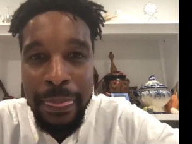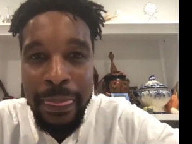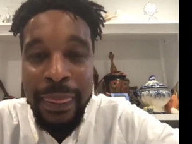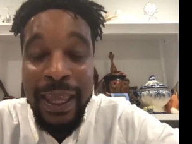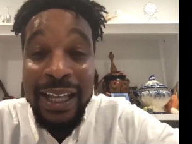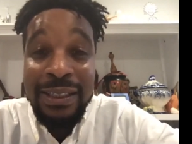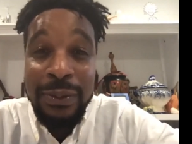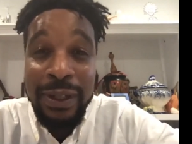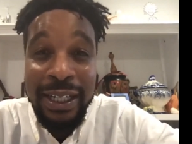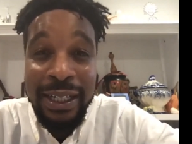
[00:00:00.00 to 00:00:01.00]
that's
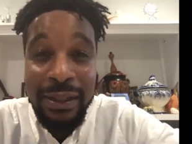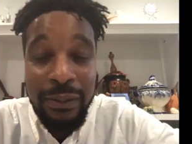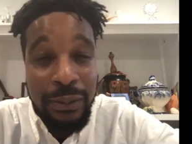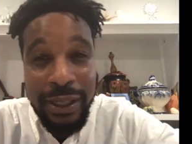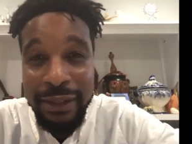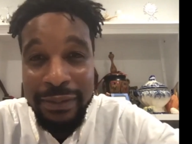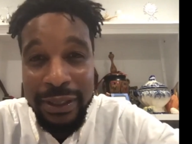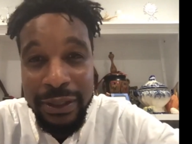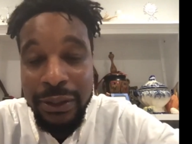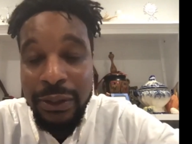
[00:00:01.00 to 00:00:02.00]
what we're gonna have to
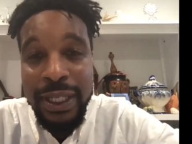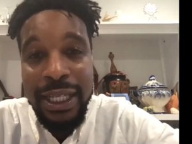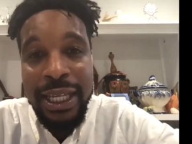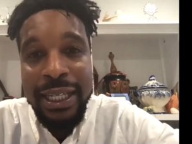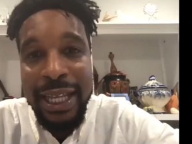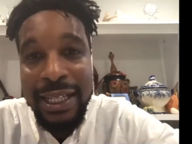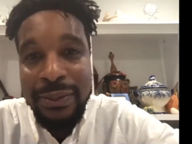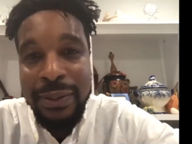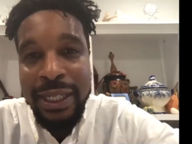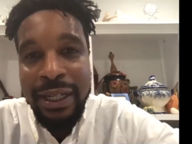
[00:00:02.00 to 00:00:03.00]
do. And, and that's
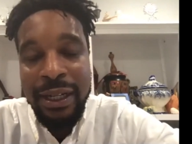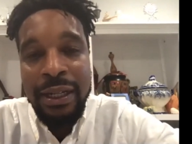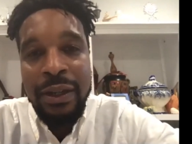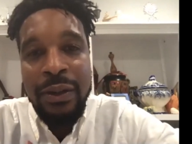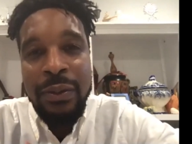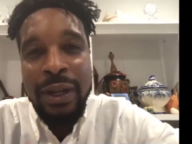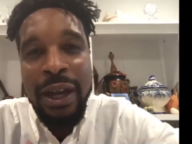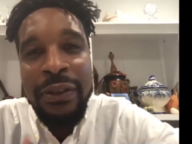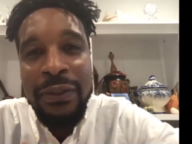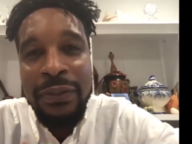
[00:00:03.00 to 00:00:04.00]
what, where
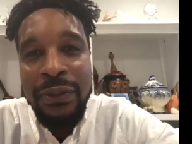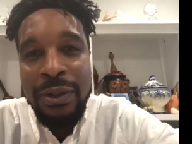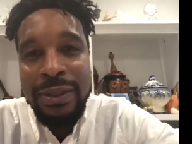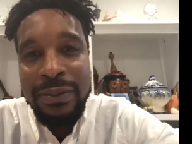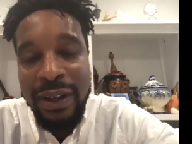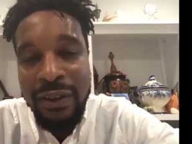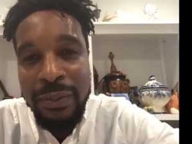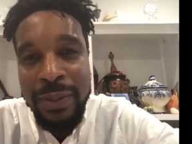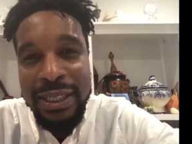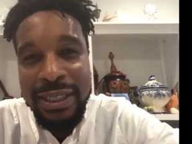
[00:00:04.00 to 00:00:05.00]
other forms of
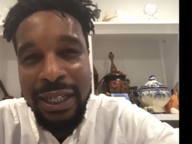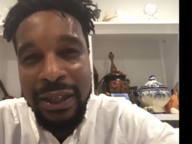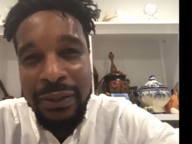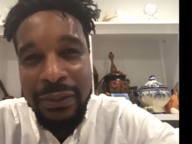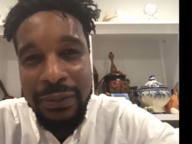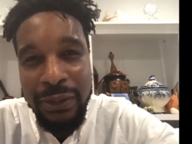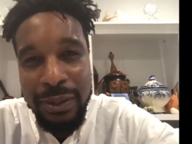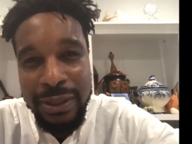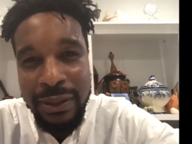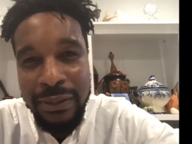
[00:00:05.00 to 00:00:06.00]
governments and other
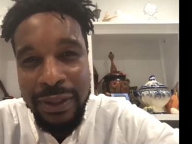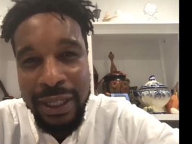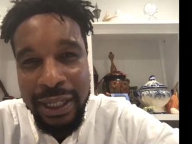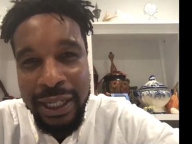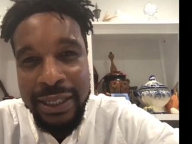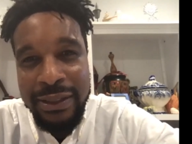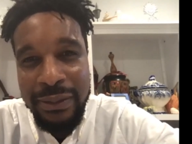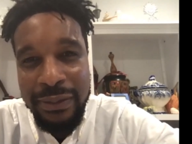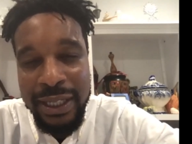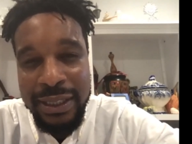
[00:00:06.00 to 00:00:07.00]
forms of
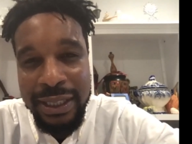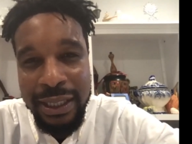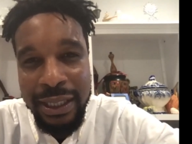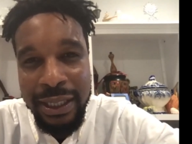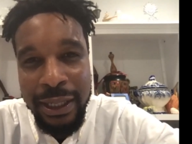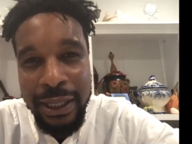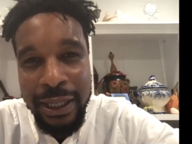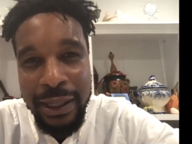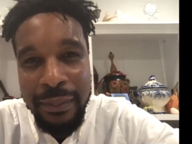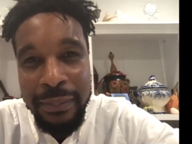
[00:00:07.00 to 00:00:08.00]
intervention
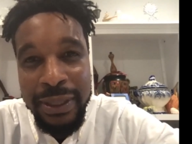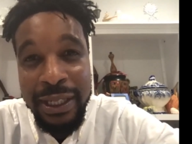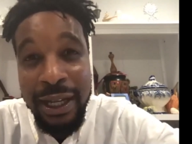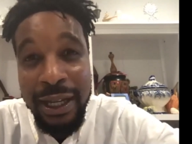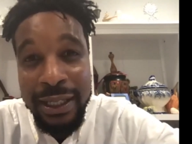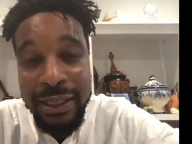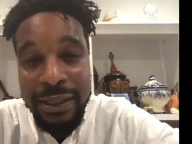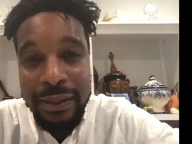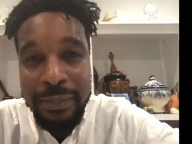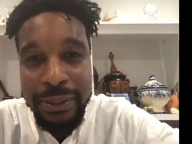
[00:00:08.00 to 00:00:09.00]
uh, beyond
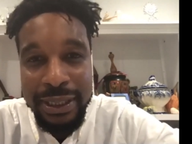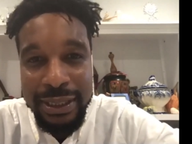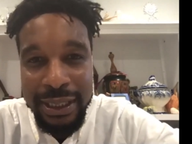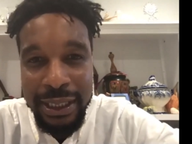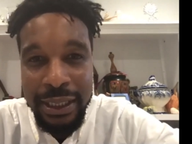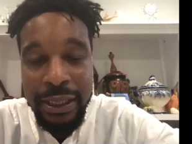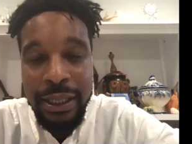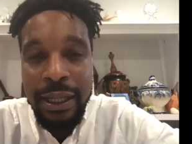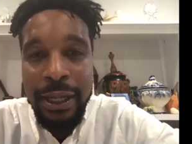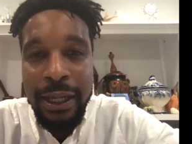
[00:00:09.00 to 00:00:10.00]
police
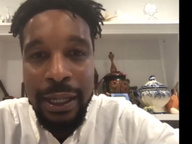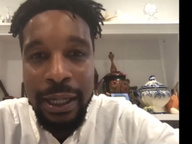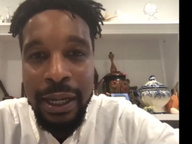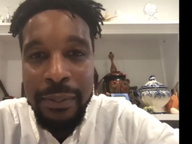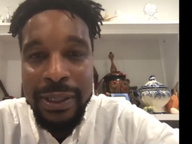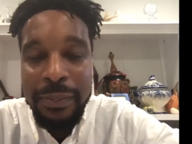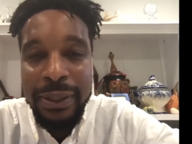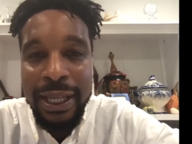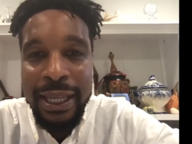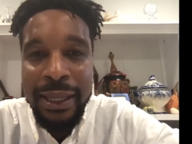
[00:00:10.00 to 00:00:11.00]
uh, come into
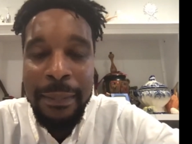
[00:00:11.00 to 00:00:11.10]
play.